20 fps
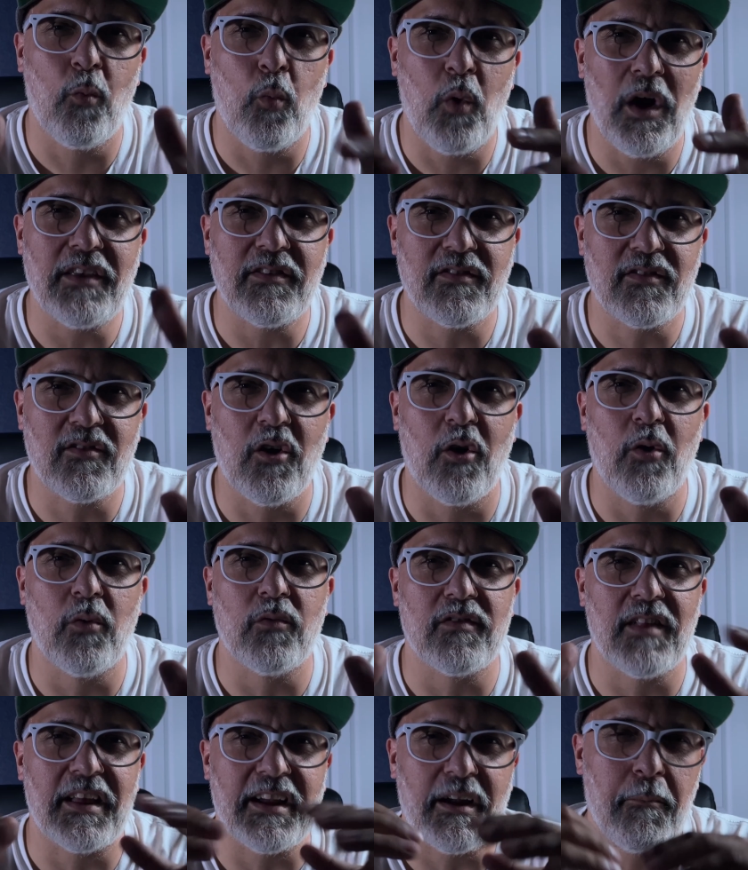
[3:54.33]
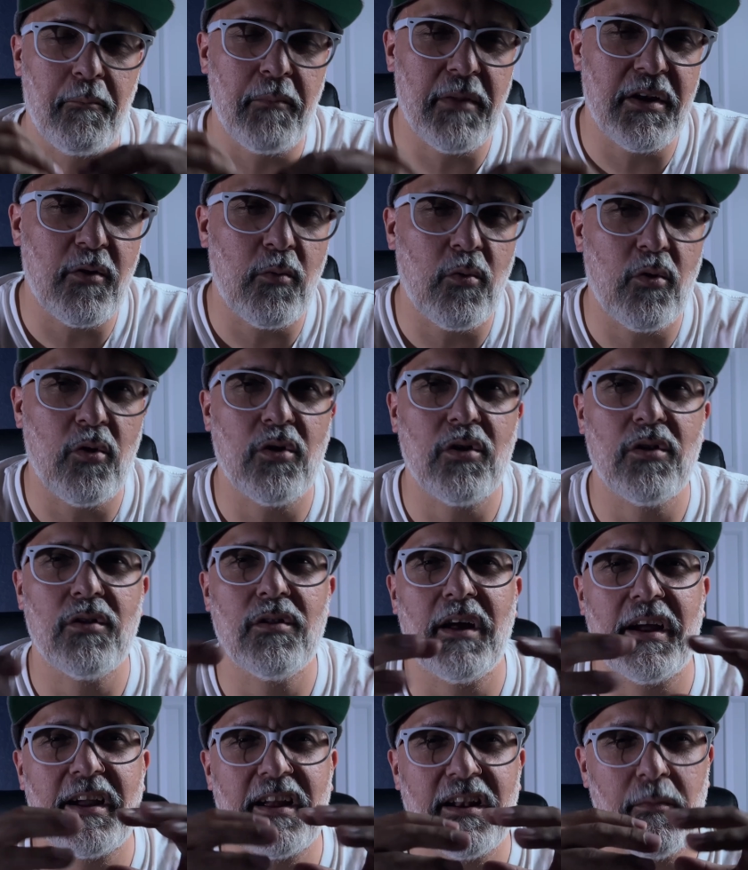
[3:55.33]
wet stones, like a
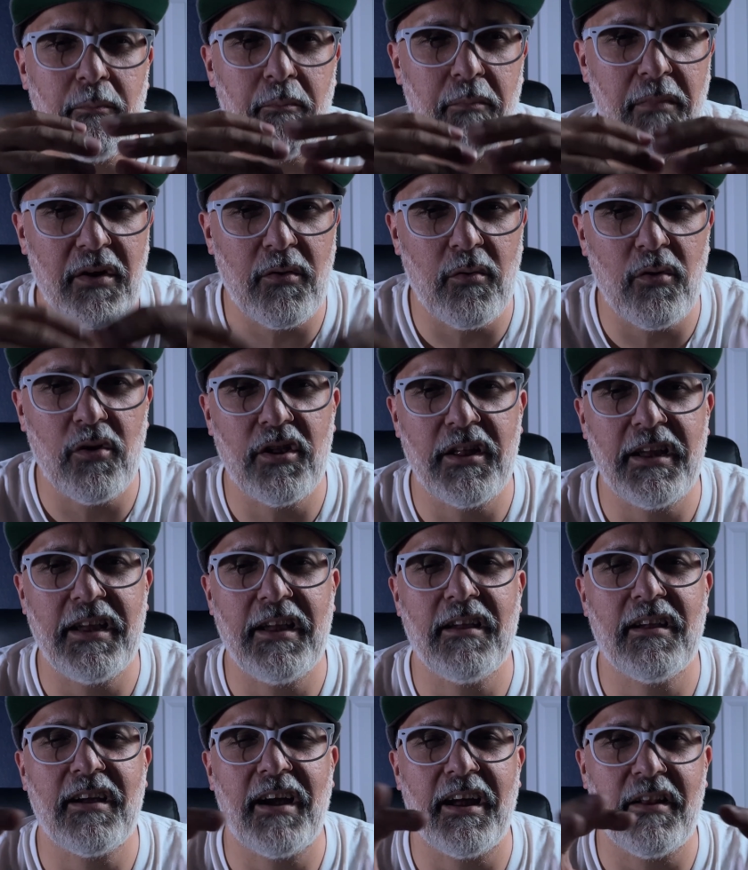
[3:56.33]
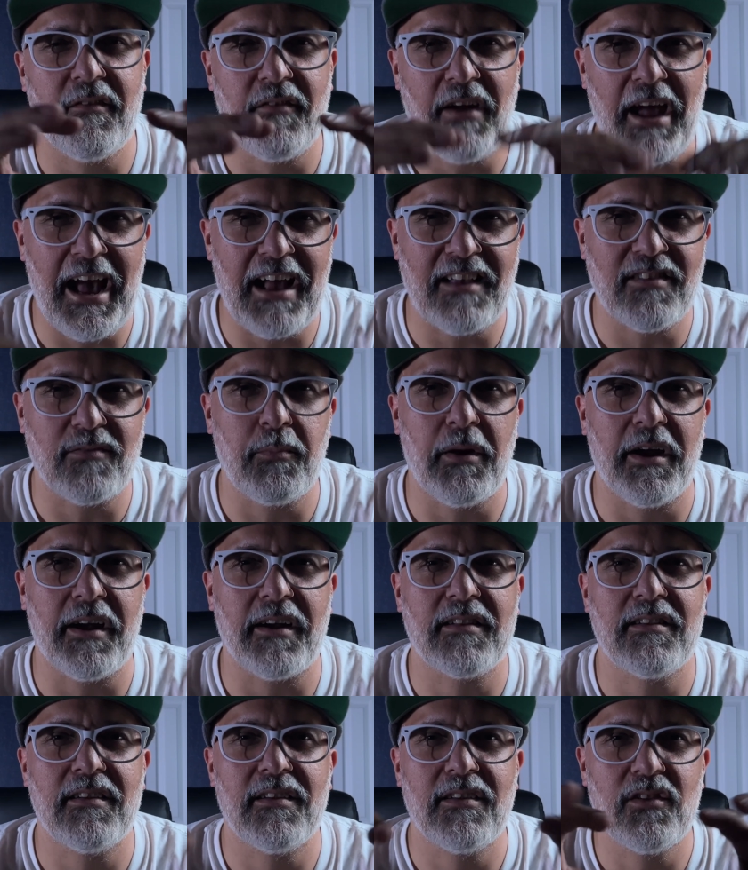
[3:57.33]
mineral. I get a minerally kind of
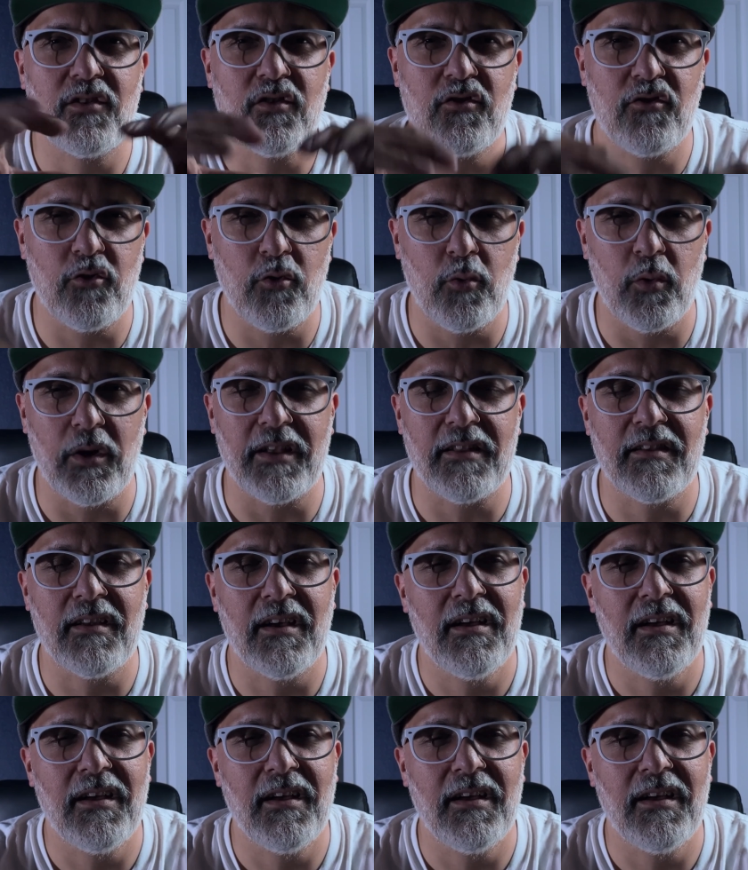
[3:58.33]
aspect to it,